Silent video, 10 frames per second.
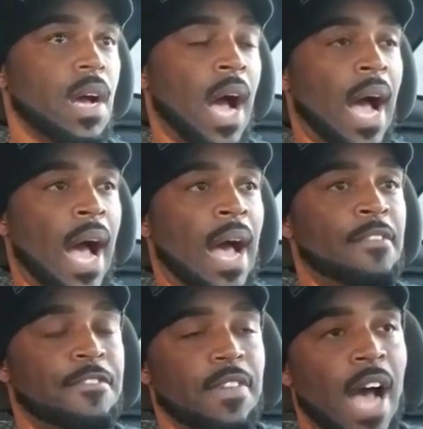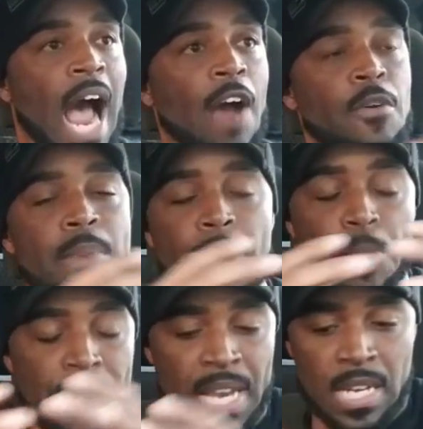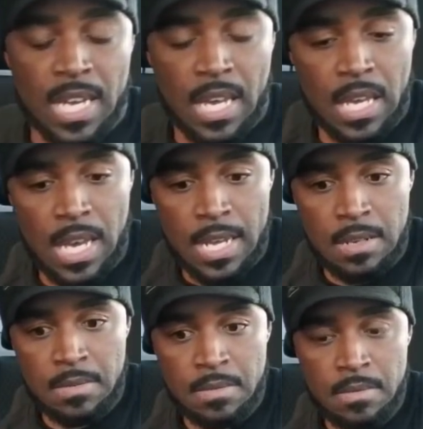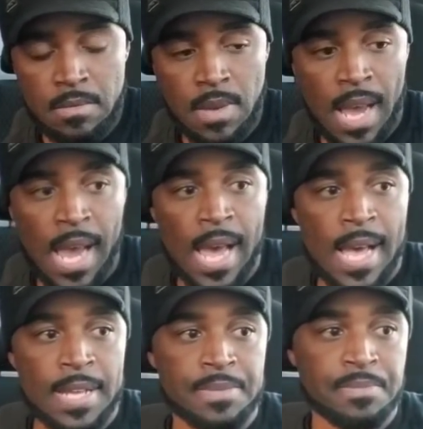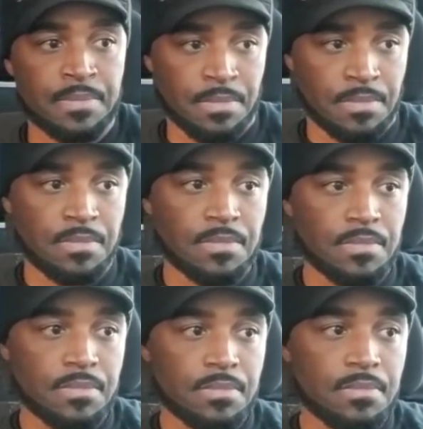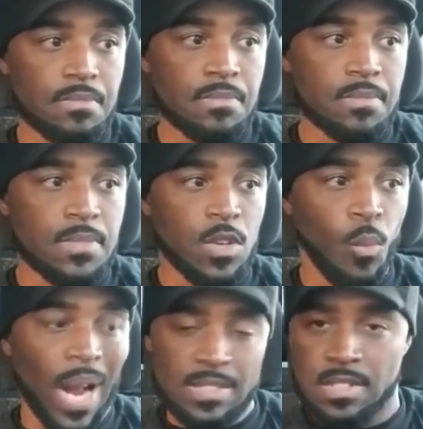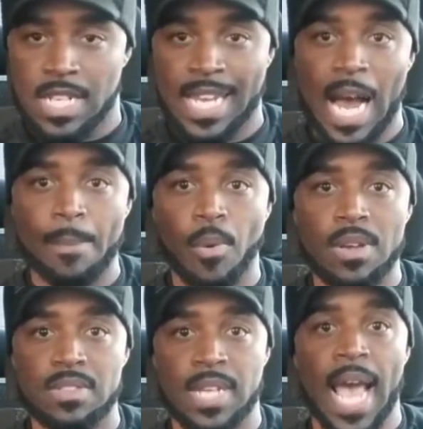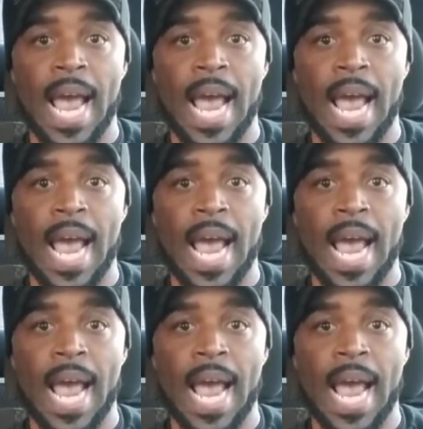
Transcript: I remember being a kid and watching the Cowboys in the